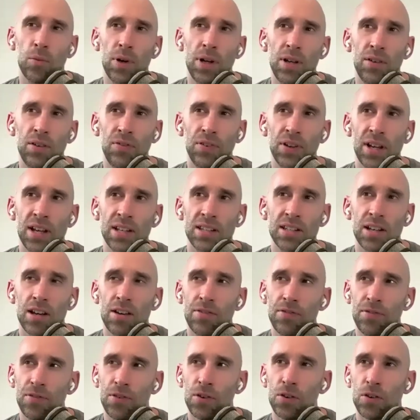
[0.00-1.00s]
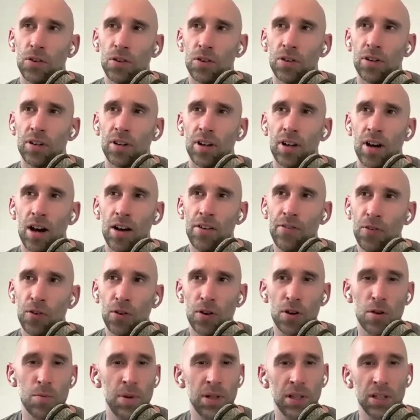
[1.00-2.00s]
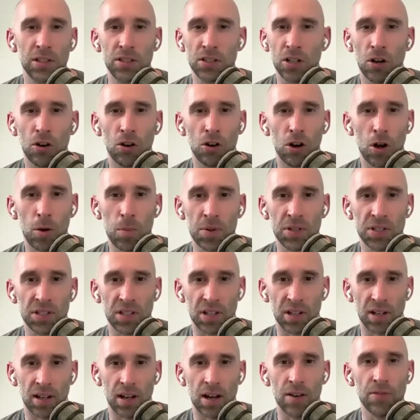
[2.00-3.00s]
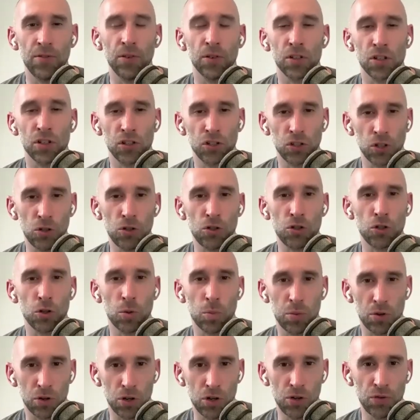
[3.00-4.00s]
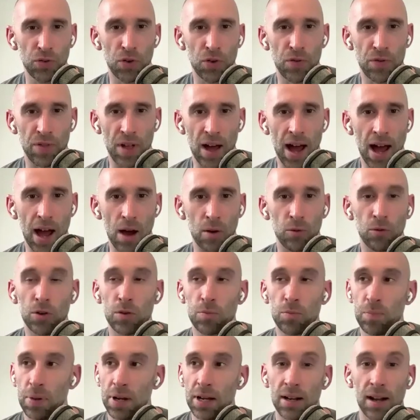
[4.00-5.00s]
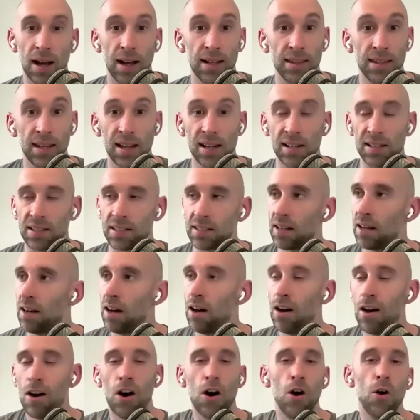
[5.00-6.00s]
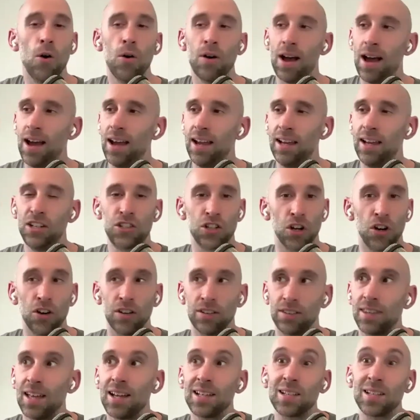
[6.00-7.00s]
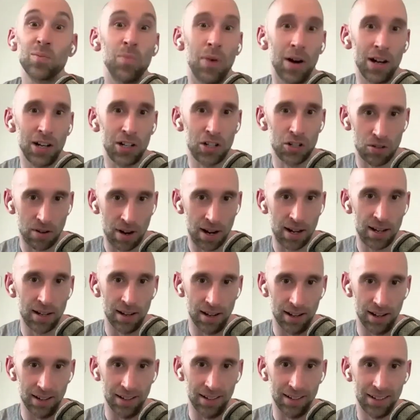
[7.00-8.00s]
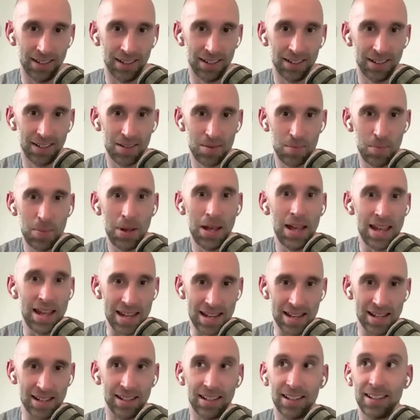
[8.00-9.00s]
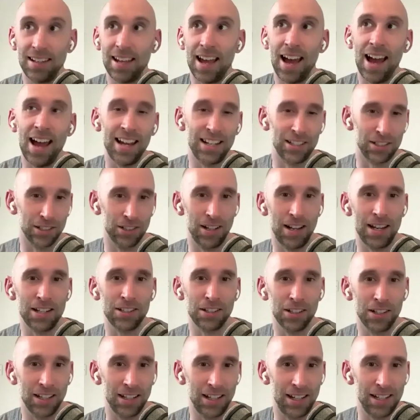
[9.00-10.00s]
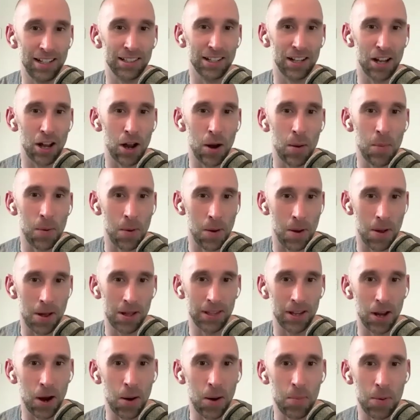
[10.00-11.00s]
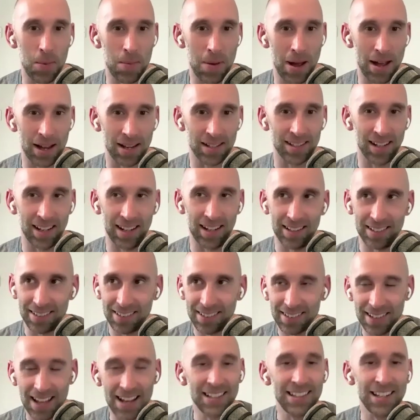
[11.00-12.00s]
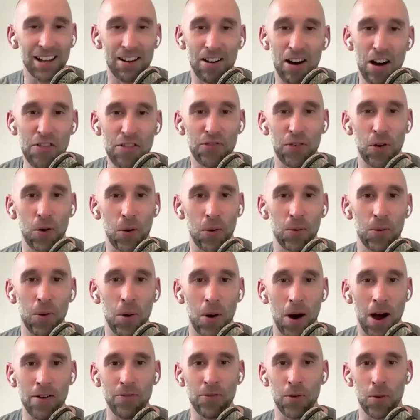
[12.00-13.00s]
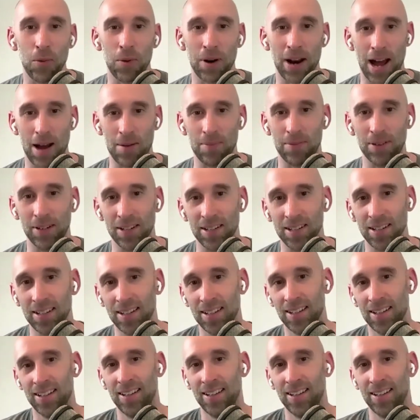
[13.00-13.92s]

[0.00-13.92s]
the weird thing is, I thought I thought it'd be the total opposite. I thought the social proof of that would be like this: "Oh, hey, John, that's my trainer, Pete. Yeah, he's on the he's on the, he's on the Oprah in the Oprah magazine. That's how I thought. Well, I thought would happen